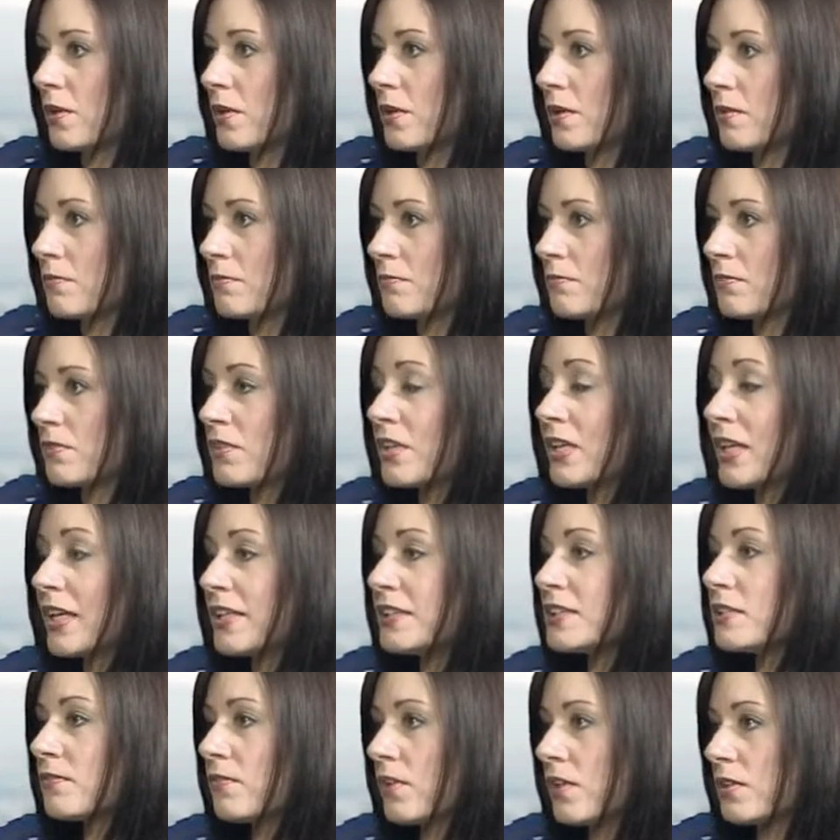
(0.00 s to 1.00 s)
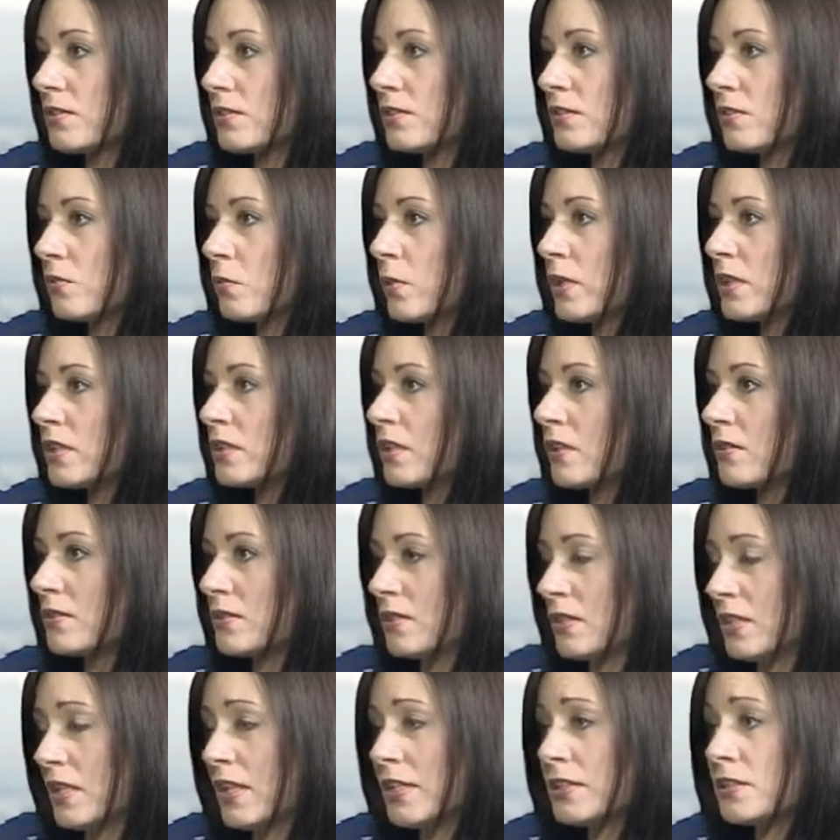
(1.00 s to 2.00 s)
the later versions of
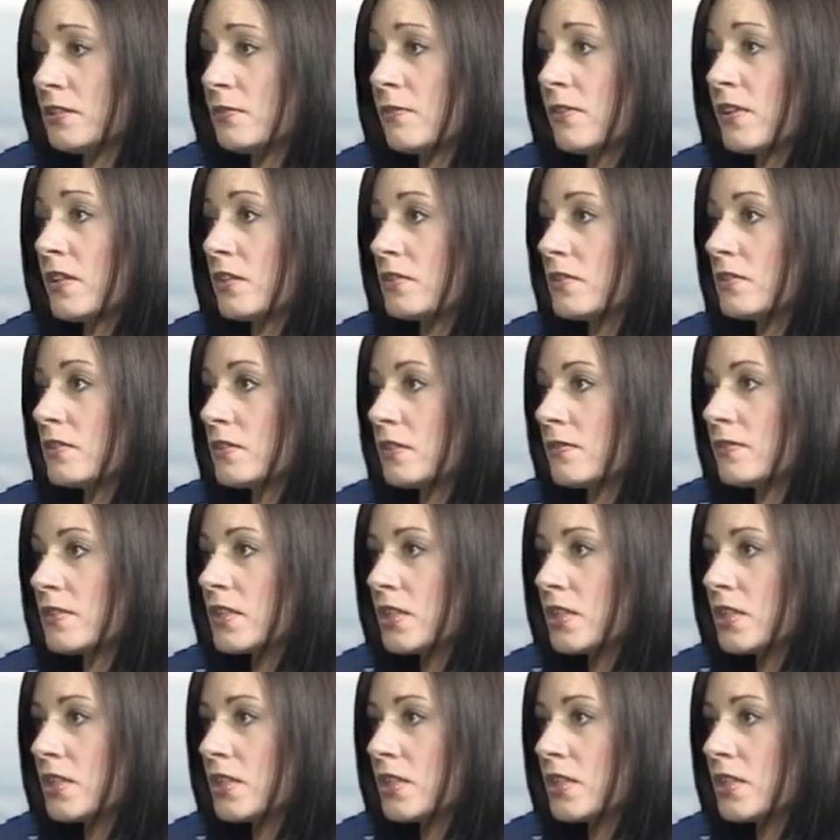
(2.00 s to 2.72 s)
Windows and the later versions of